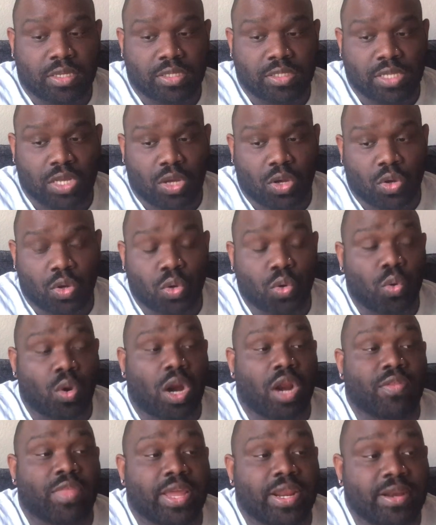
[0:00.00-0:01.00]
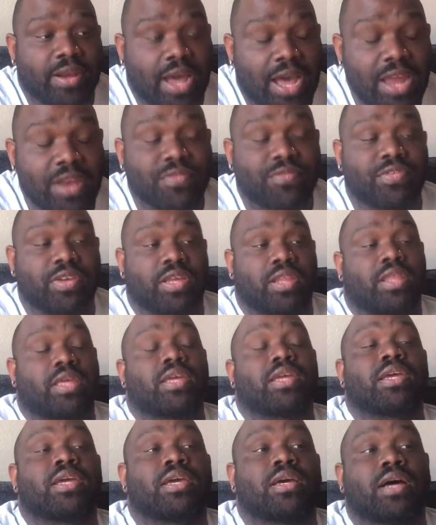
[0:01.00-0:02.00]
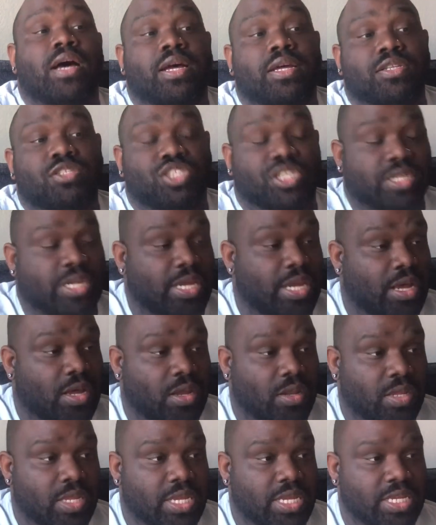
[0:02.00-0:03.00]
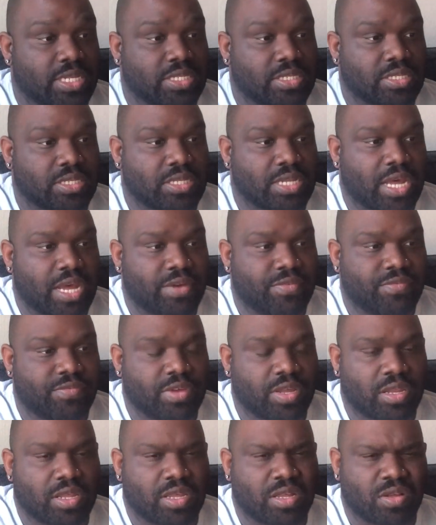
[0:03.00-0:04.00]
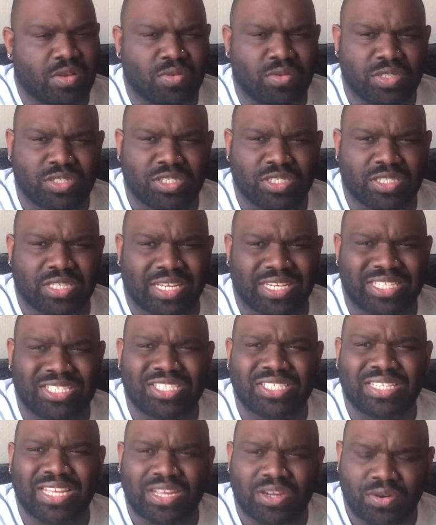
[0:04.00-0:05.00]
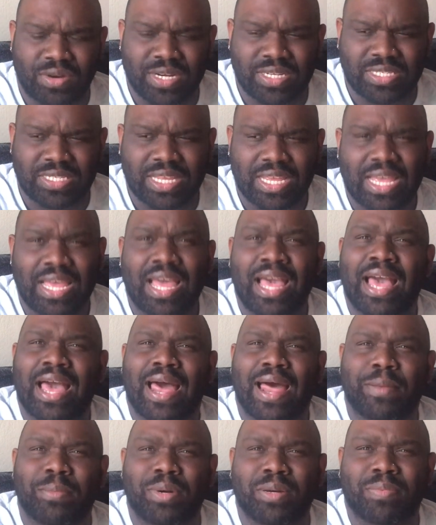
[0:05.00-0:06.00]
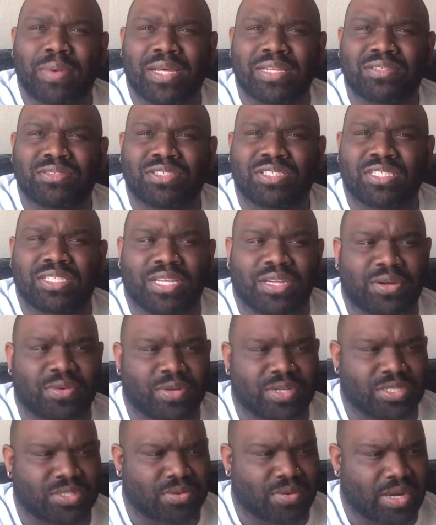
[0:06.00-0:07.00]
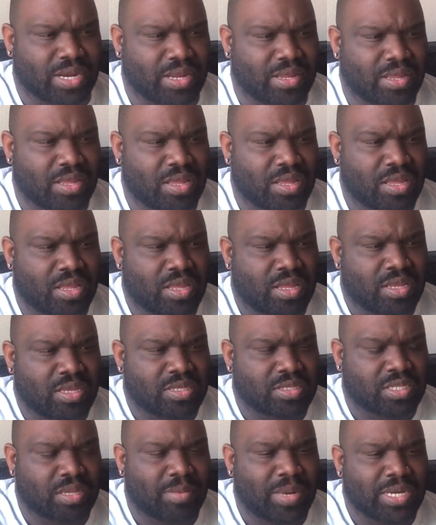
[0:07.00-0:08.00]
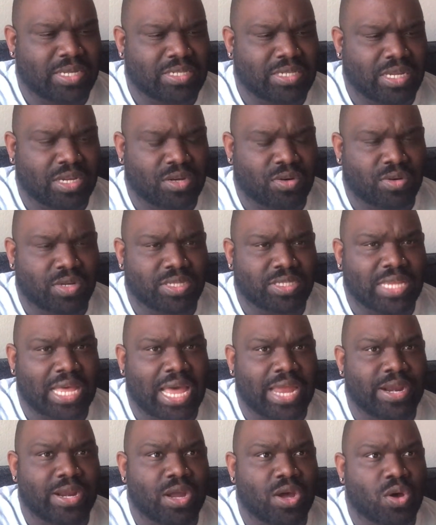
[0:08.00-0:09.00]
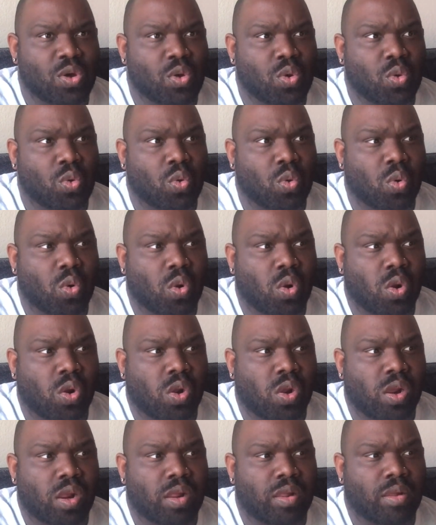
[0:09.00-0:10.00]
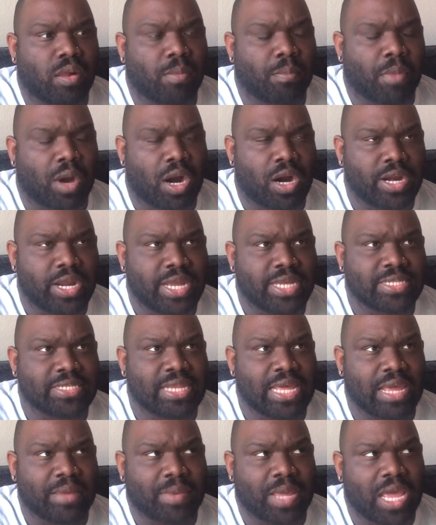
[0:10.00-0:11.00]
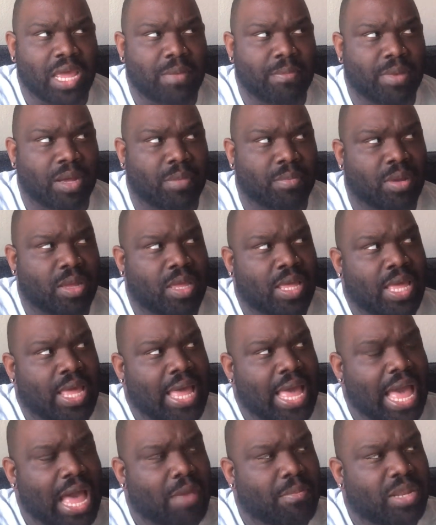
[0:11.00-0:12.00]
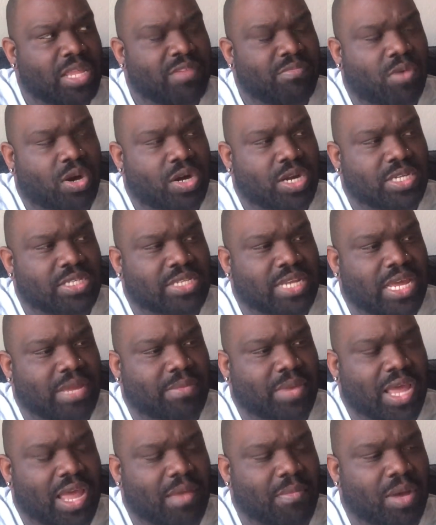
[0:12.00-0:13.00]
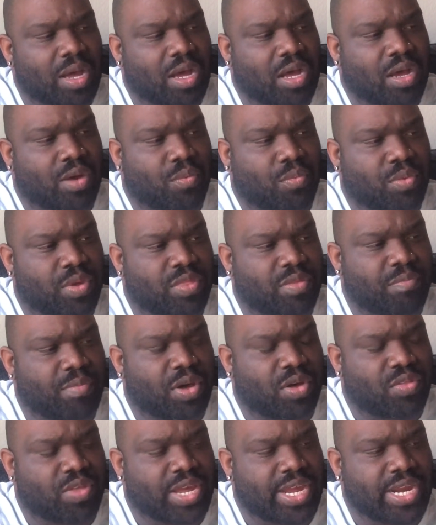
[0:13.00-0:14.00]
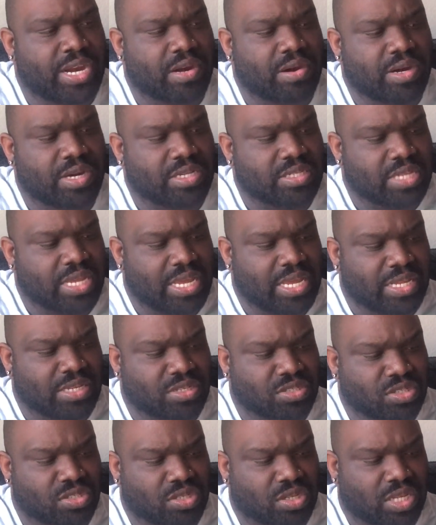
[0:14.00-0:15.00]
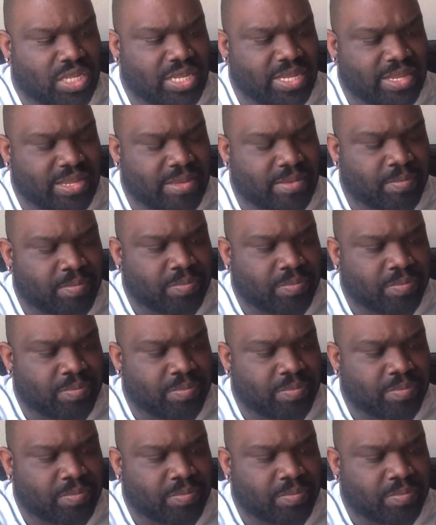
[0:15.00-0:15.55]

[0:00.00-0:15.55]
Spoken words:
So who are they not feeling? Janelle is not feeling, who did she say? Did she say Chris? I'm pretty positive she said Chris, right? Somebody said Chris. I know Marie's name came up. I believe Maria's name came up with both Aries and Lee.